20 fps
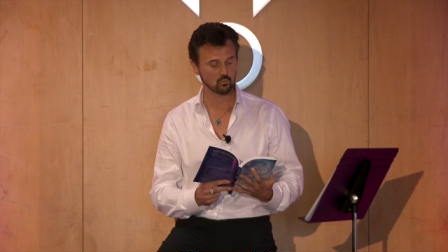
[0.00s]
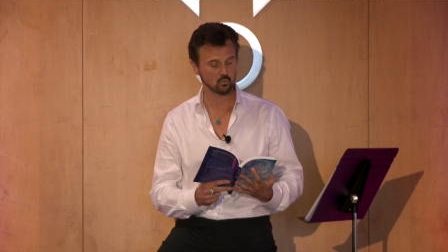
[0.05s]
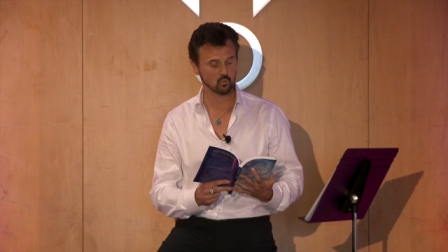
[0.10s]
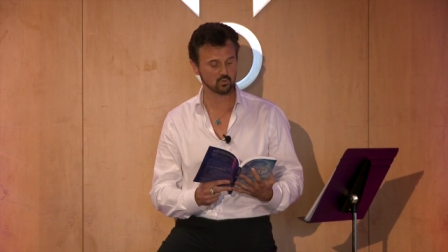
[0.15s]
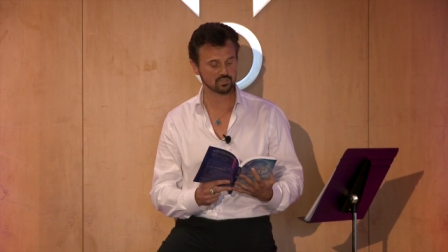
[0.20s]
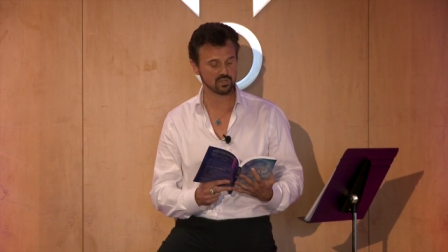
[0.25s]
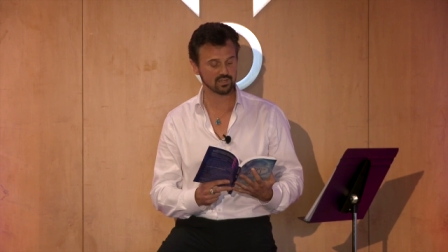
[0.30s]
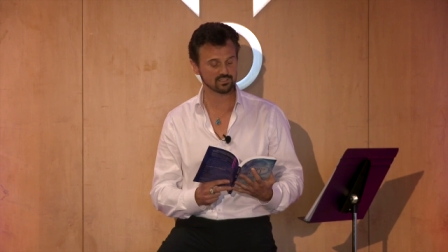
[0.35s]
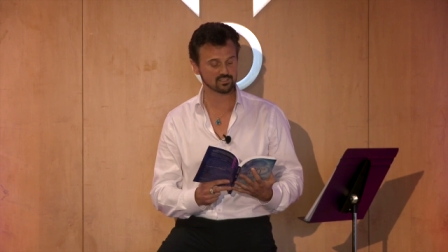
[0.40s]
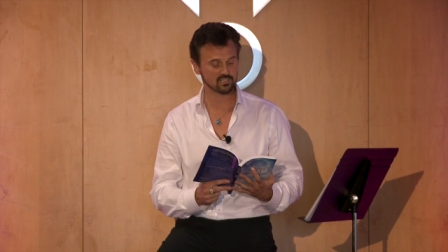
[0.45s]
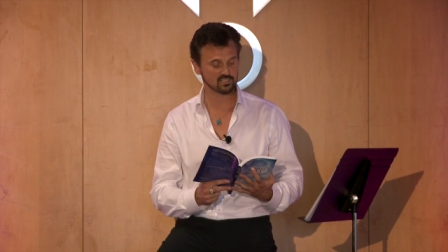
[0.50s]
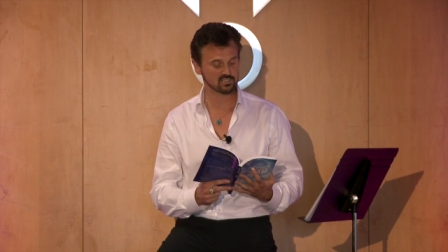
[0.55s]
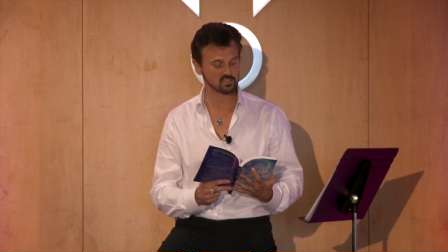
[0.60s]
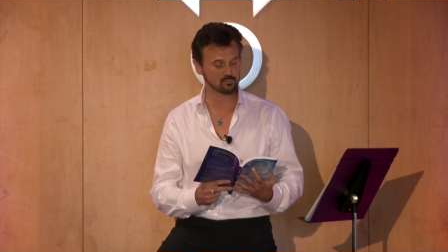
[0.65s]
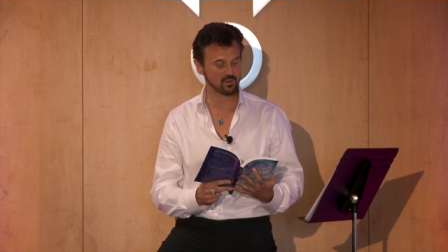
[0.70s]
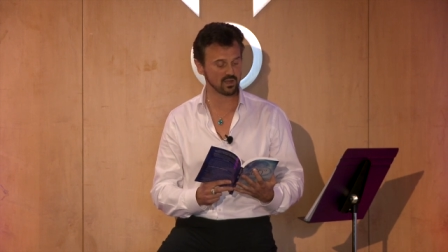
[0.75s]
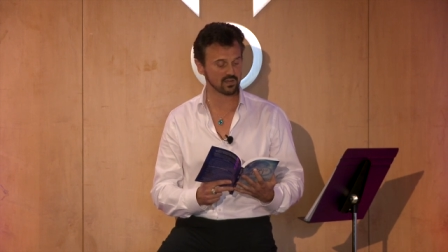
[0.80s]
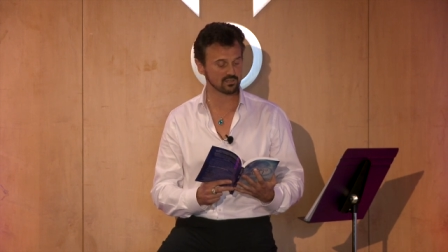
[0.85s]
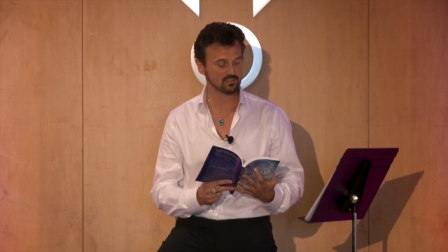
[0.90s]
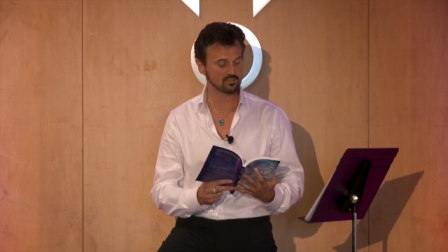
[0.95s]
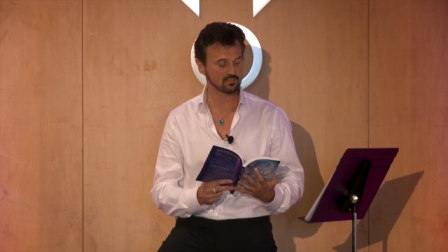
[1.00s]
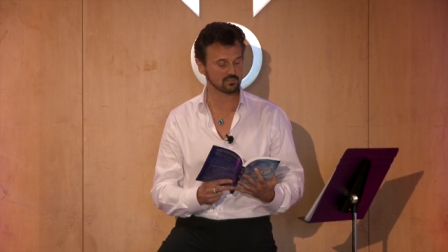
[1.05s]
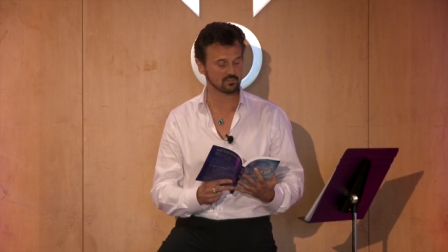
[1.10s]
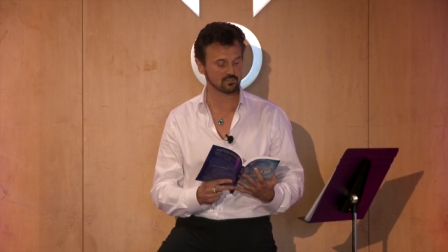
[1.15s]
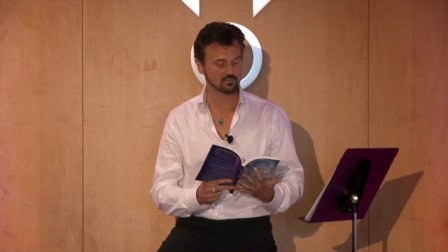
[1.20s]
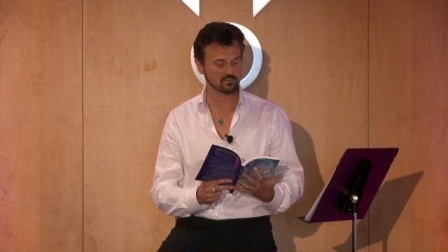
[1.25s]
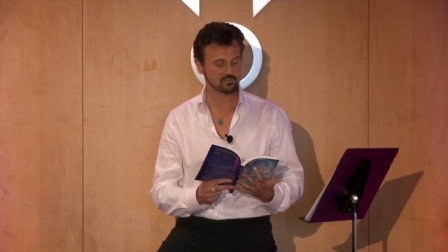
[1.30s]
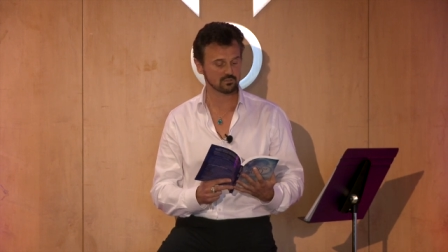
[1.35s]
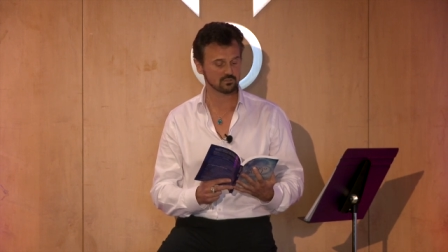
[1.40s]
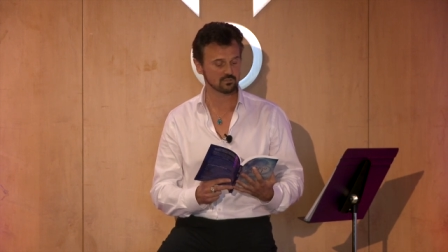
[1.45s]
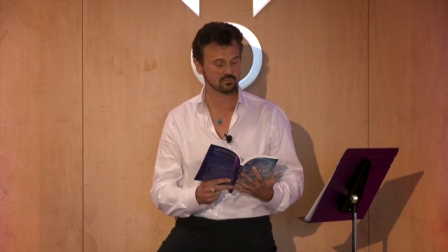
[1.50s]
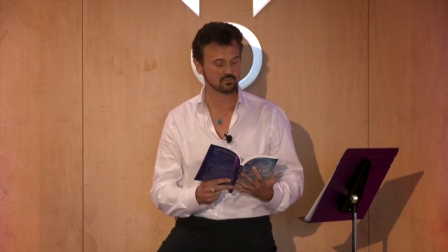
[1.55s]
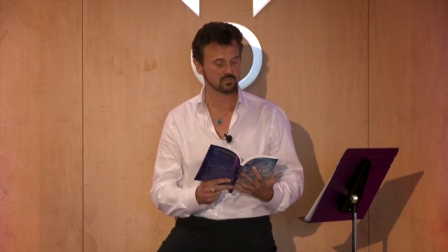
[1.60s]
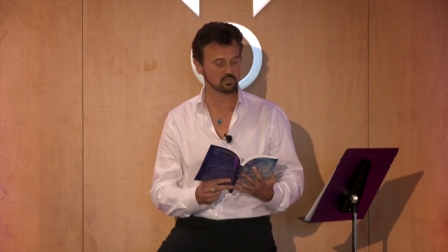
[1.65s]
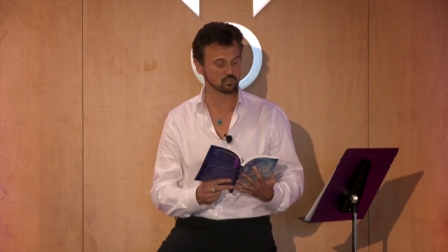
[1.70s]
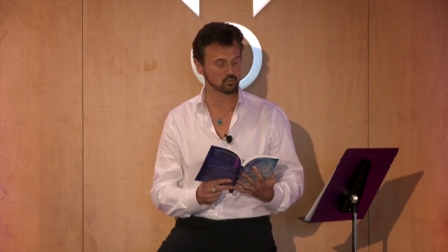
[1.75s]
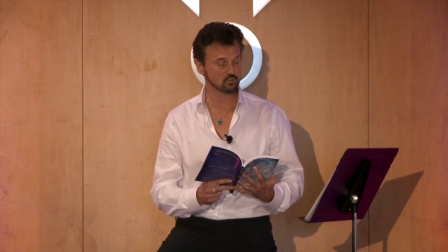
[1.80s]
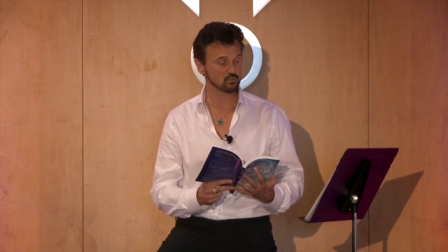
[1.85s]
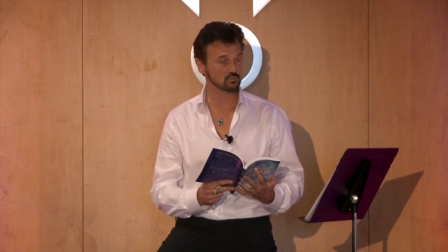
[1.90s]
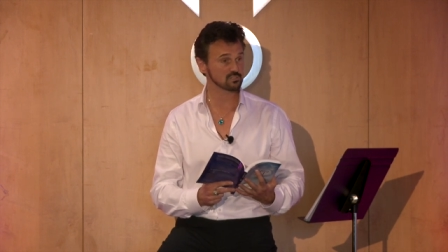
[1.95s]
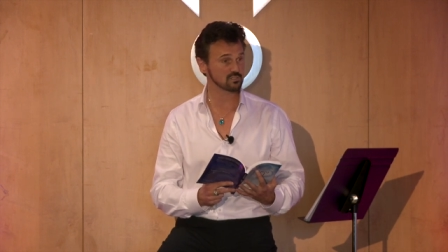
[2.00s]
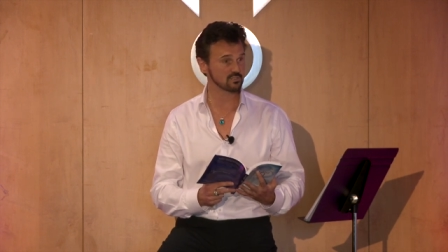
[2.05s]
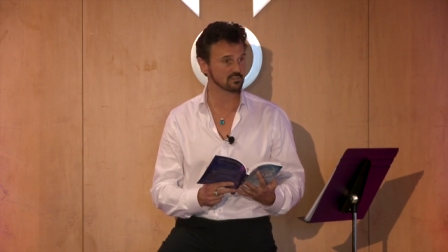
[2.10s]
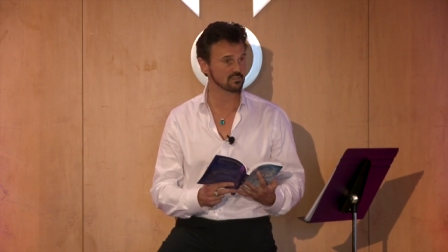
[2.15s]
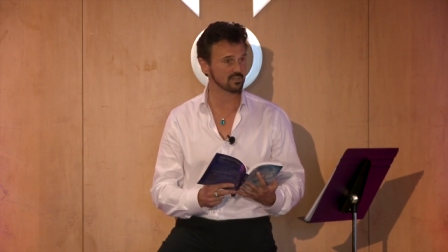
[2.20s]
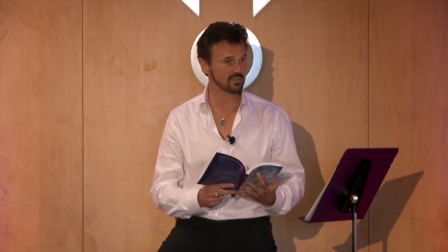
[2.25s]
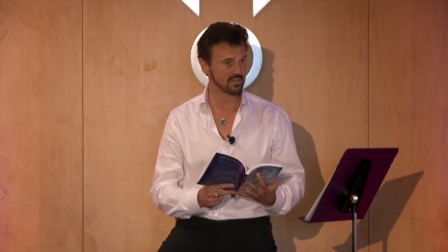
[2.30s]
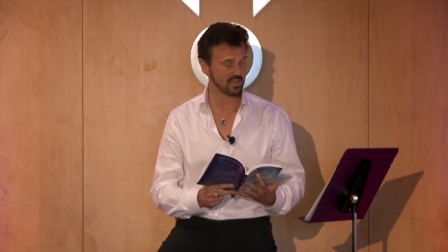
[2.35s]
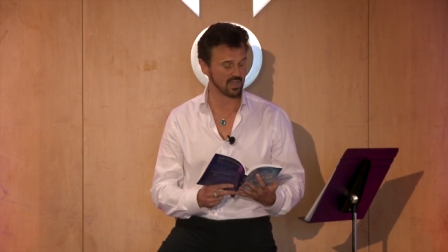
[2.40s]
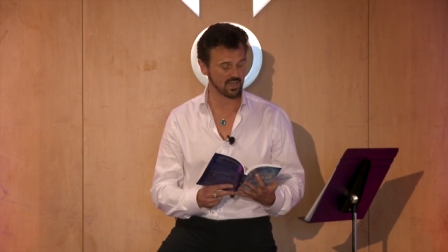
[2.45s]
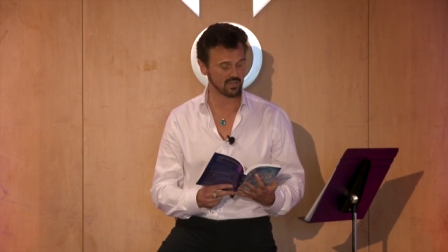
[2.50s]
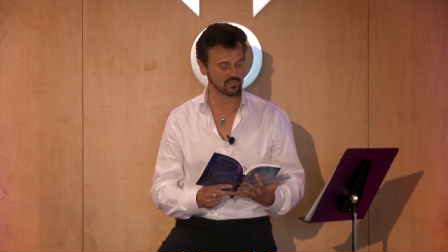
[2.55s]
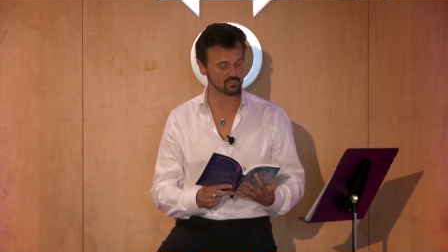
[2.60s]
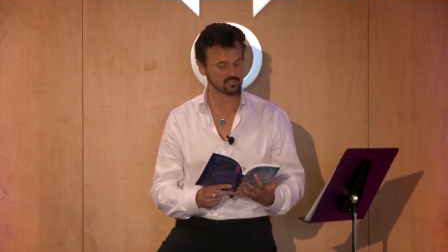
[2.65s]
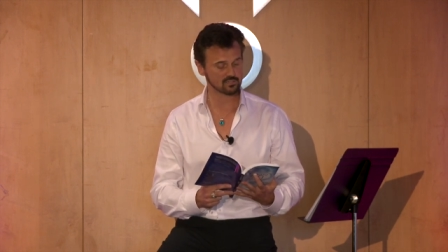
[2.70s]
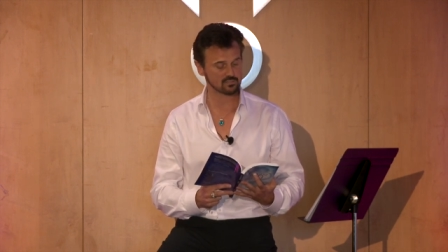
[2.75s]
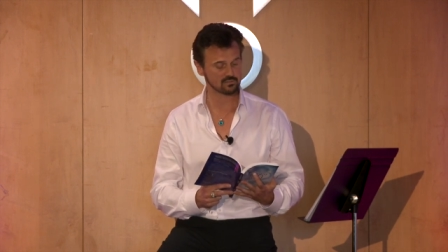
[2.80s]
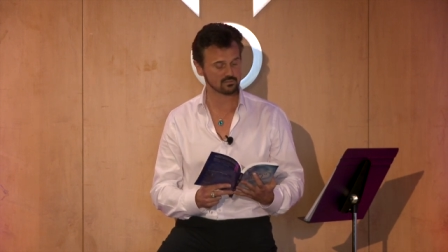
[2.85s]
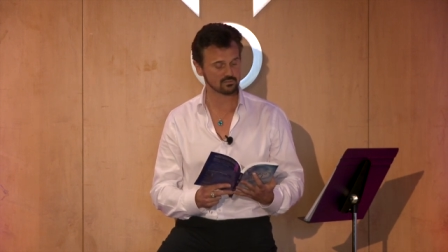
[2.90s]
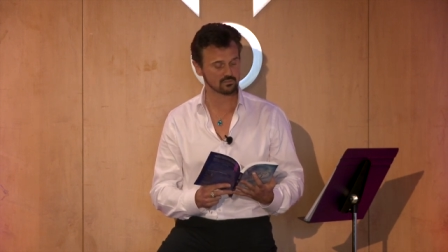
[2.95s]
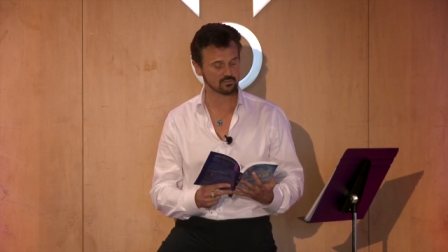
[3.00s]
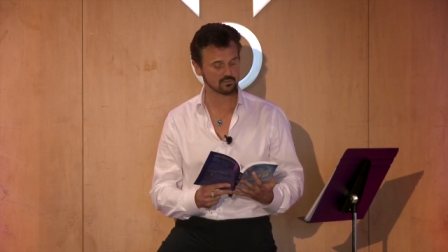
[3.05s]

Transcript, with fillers: which I suspect is usually the case.